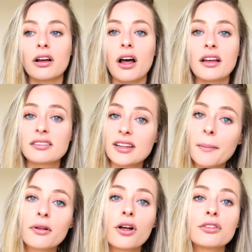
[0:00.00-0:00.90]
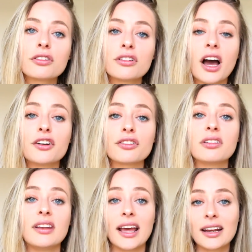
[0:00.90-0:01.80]
a step closer to
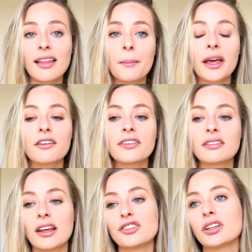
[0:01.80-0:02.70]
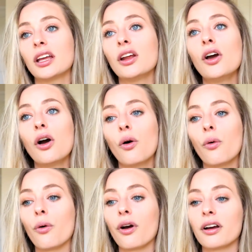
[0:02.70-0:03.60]
understanding that manifestation,
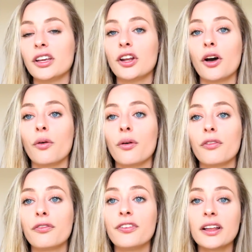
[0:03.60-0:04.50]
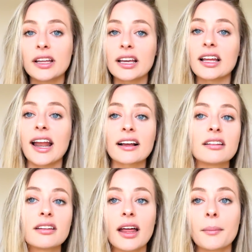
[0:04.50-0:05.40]
or, you know, feeling
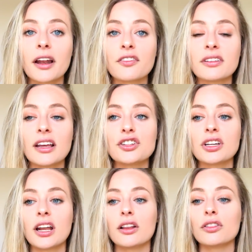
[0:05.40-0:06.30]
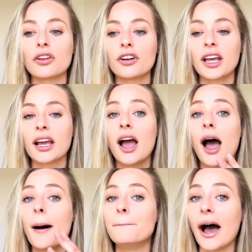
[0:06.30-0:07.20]
connected to that manifestation and learning
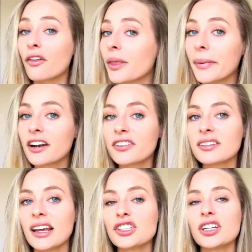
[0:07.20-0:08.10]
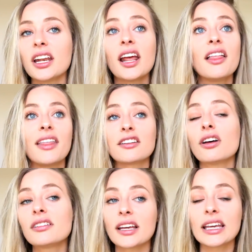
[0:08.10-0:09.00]
about the manifestation, that's
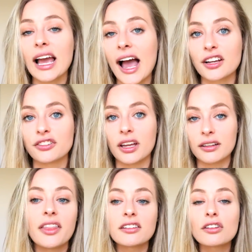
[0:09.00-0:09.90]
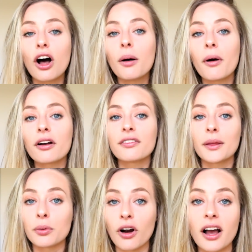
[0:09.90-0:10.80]
all taking action. This is all part of
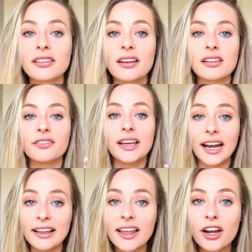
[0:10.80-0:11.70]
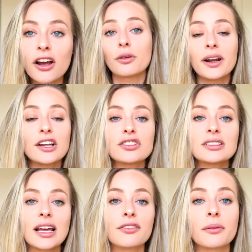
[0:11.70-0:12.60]
the process of getting there. So when I
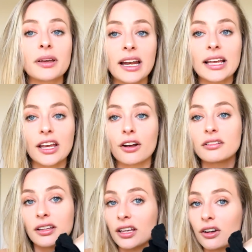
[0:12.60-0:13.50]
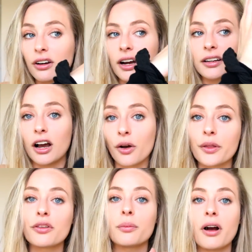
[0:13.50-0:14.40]
just said from getting here to here and not
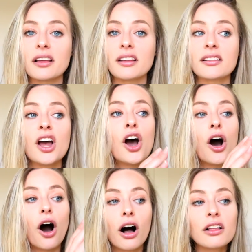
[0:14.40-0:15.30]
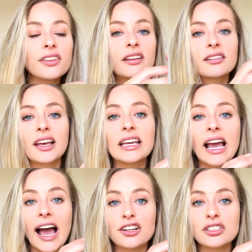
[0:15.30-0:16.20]
going through the process, all of these
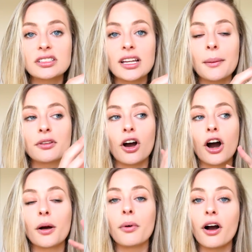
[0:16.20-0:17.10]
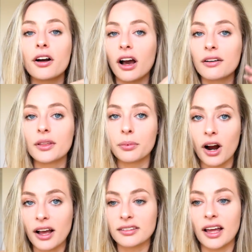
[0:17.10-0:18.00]
taking action steps are part of the
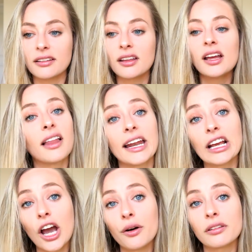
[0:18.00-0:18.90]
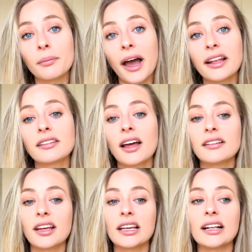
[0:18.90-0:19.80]
process. Letting go is a
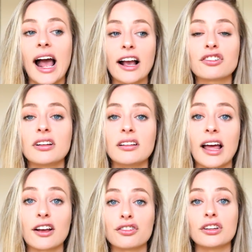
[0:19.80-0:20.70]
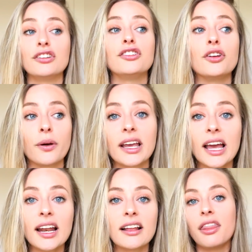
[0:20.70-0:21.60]
mindset, taking action is actually doing
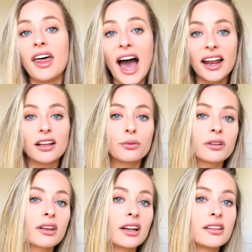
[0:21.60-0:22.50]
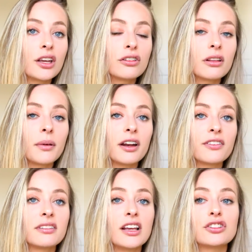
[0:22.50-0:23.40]
it. That is what's going to take you to the
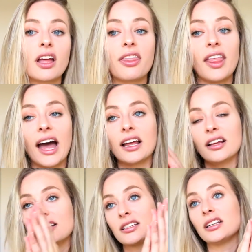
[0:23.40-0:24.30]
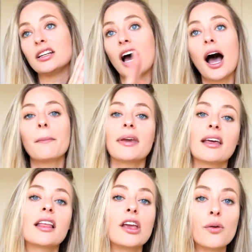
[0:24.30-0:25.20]
manifestation. That is not
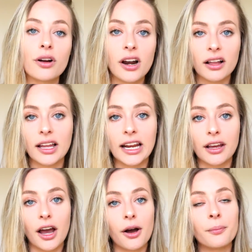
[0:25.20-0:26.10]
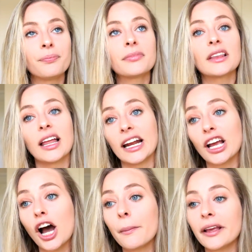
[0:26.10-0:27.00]
mean that you are not letting go. Letting
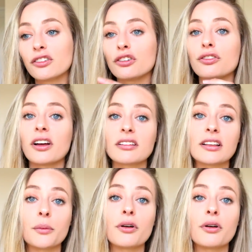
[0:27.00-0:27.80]
go means you're trusting the